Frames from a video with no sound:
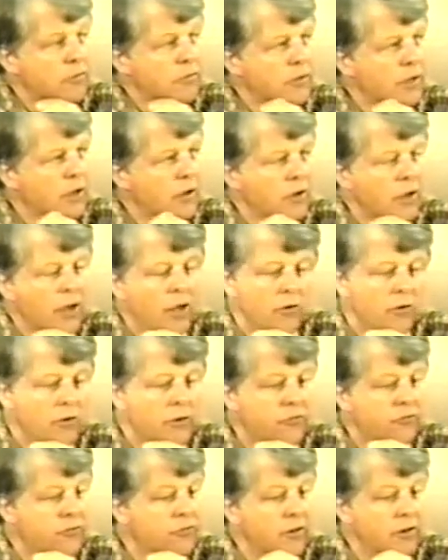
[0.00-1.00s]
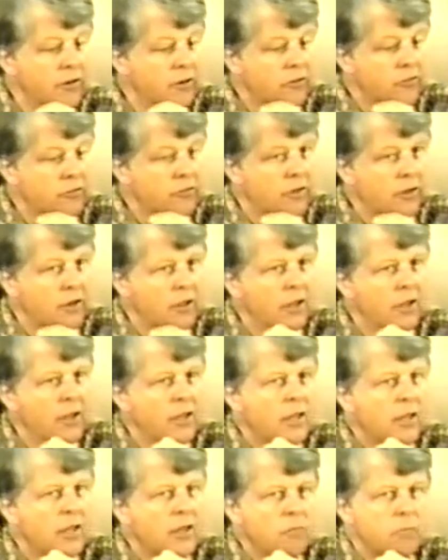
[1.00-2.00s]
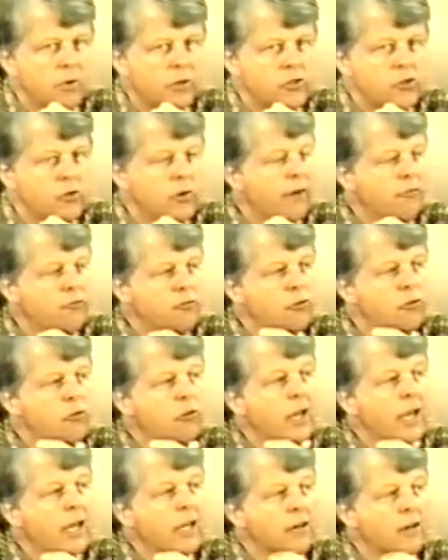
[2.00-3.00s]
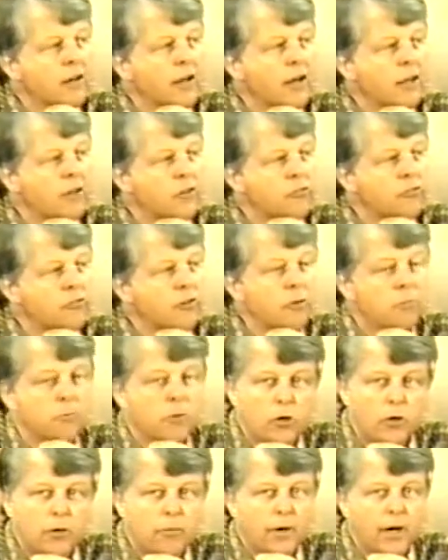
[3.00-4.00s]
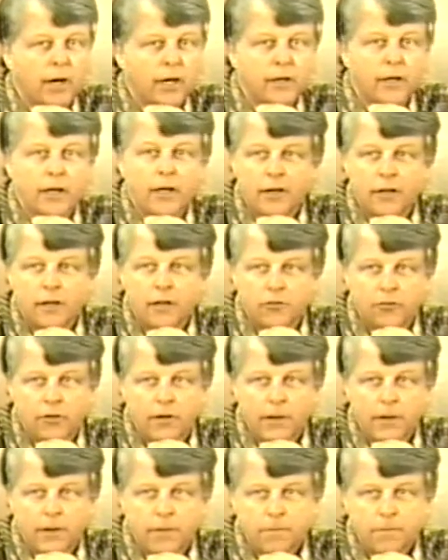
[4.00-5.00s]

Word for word: They are not only sinners, but you have two Canaanites, a Moabite and a Hittite.